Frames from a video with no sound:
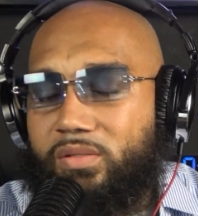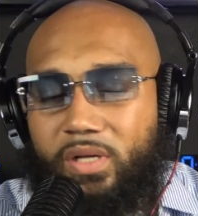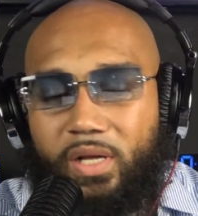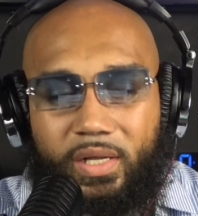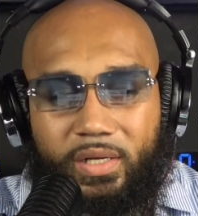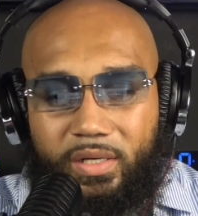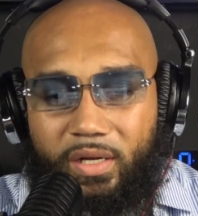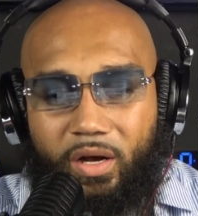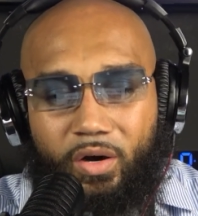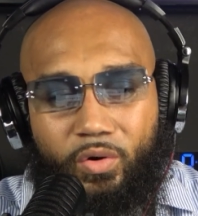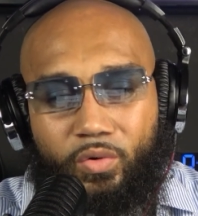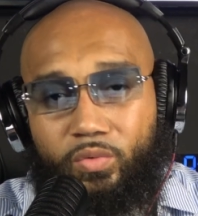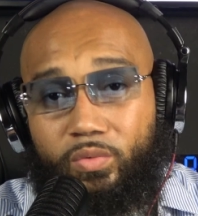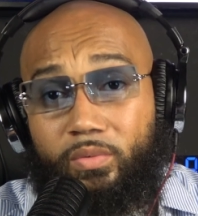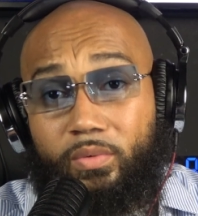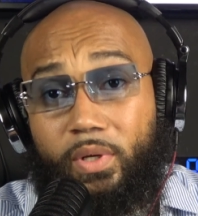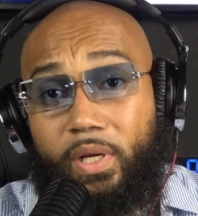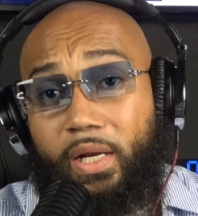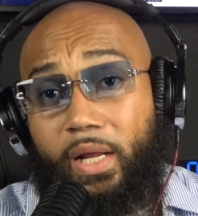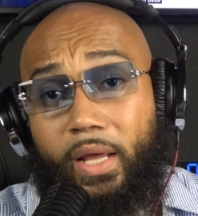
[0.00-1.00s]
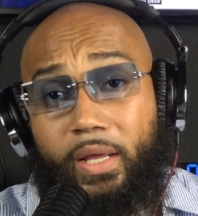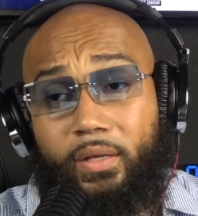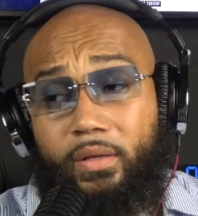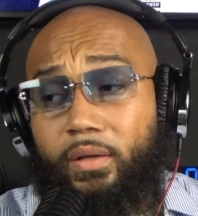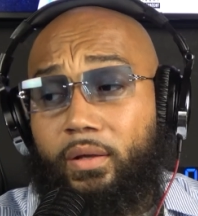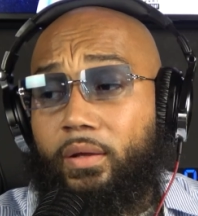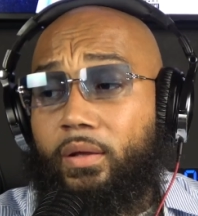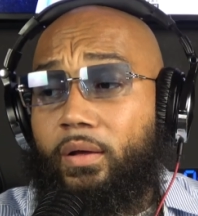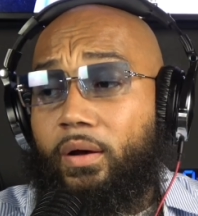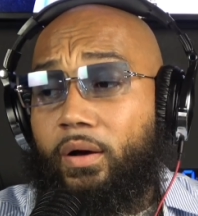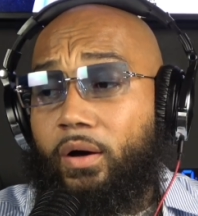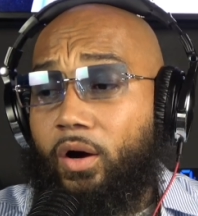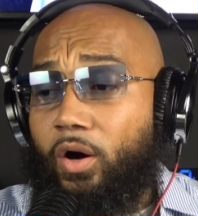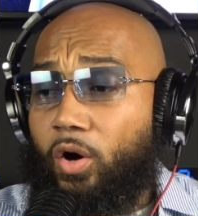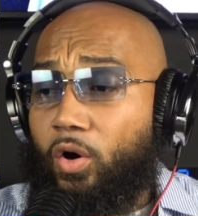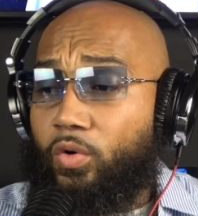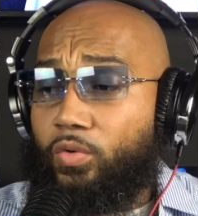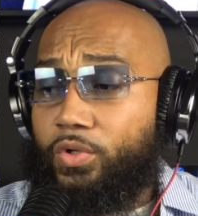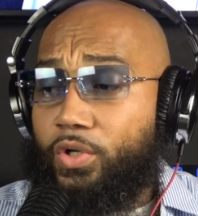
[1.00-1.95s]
And no, it ain't, oh,